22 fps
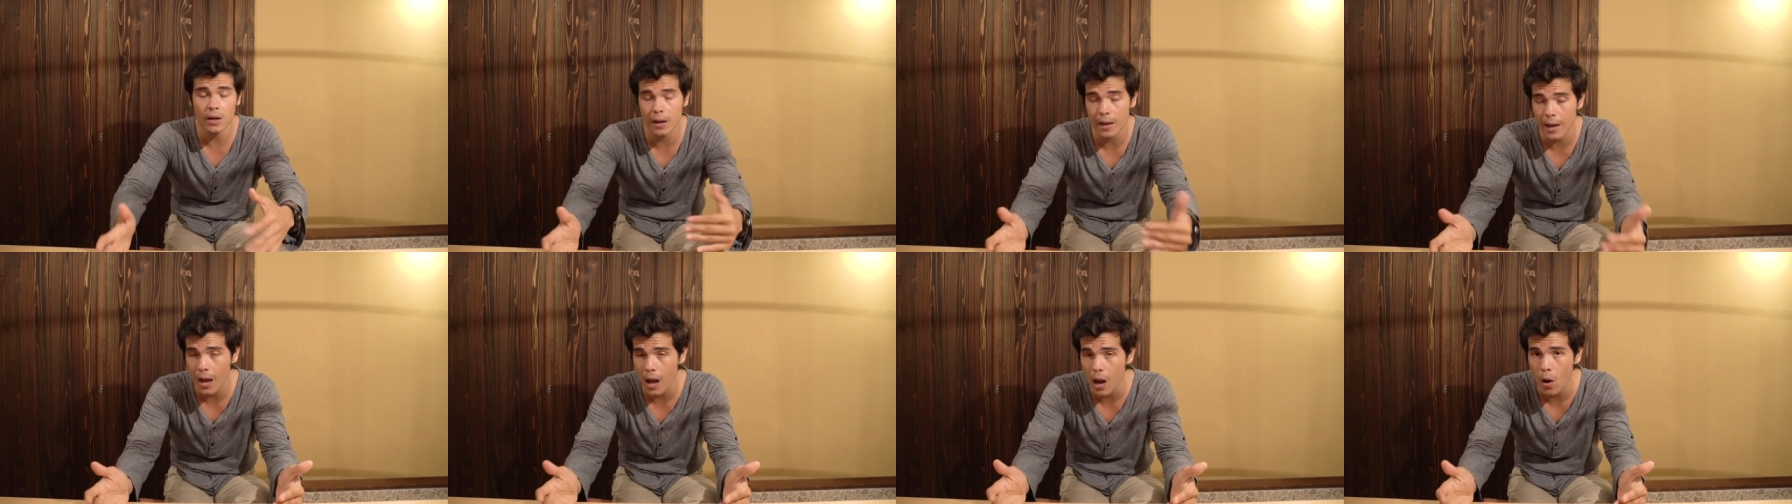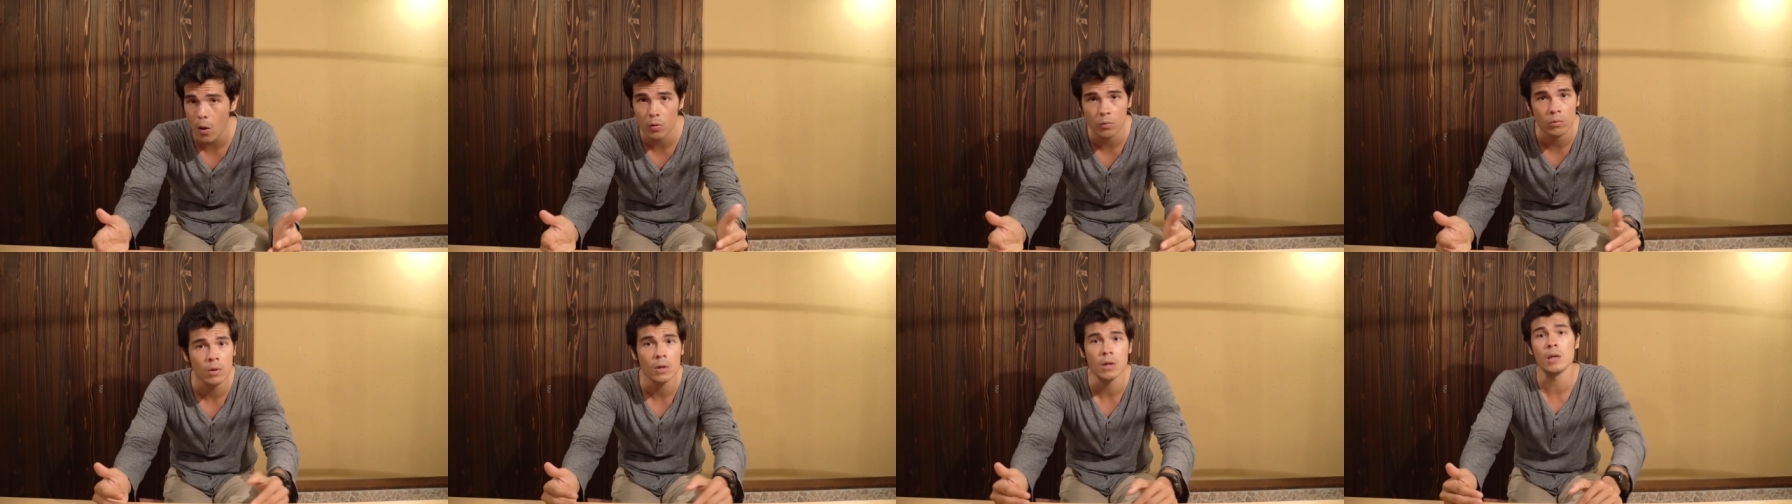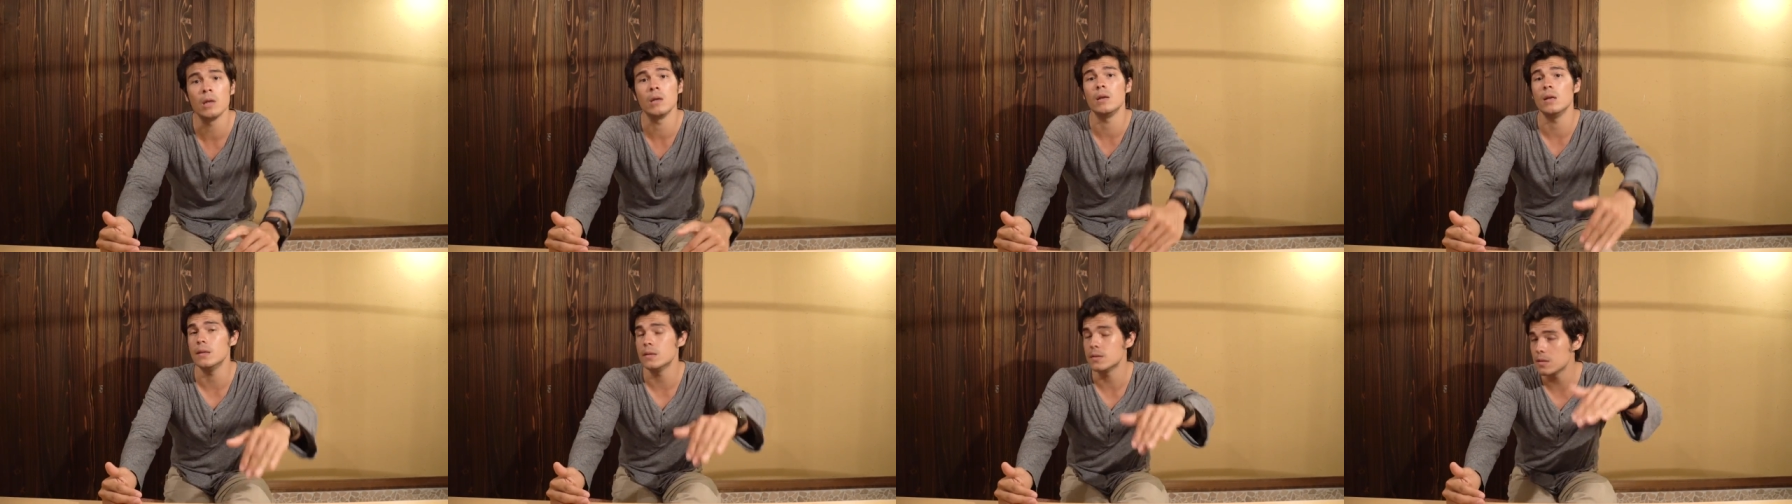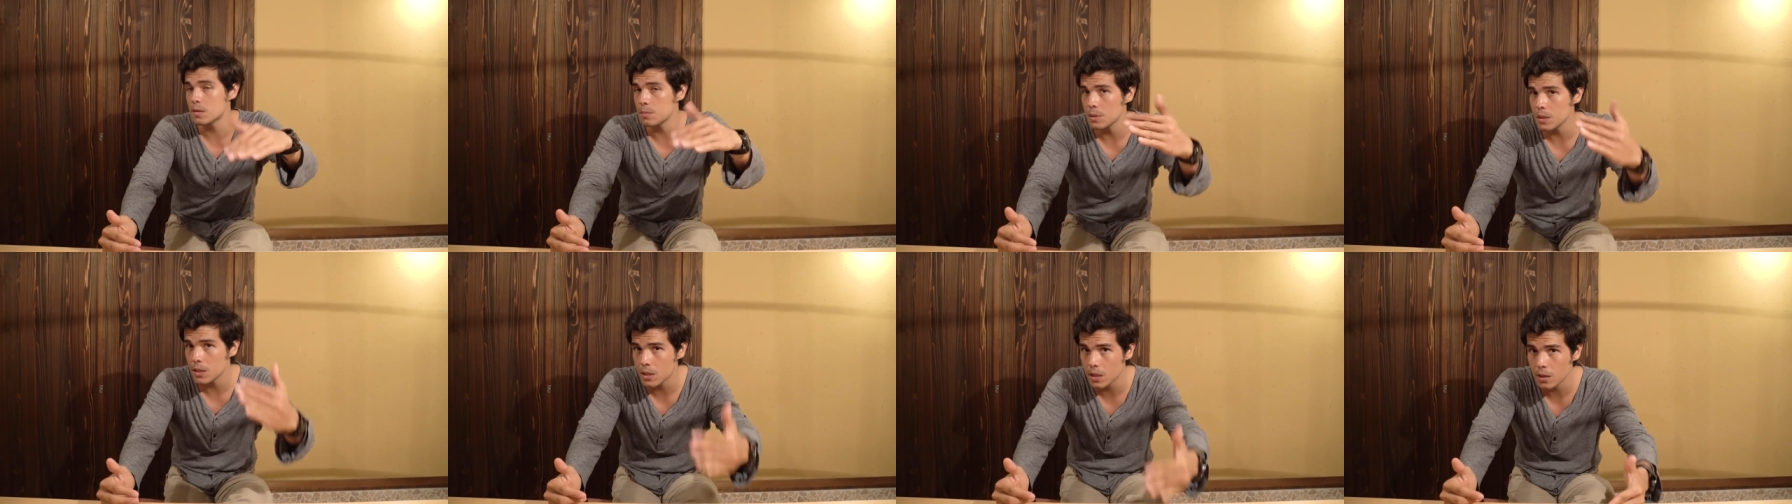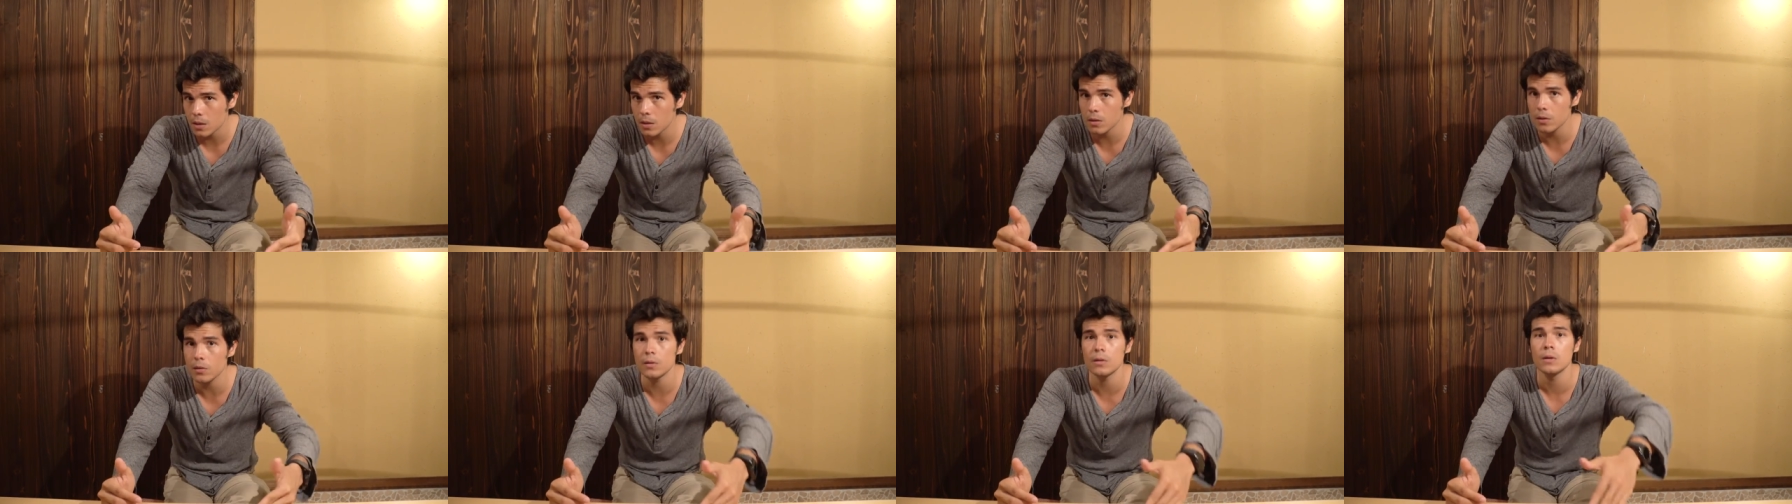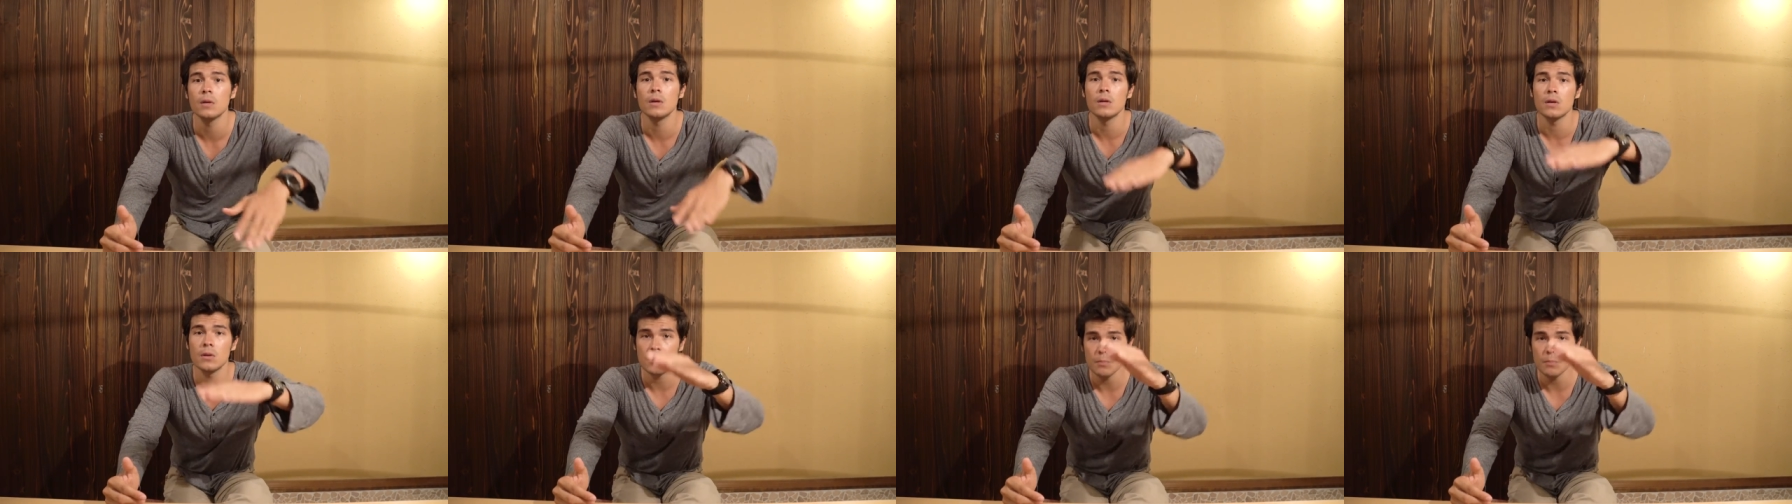a cow needs to be killed,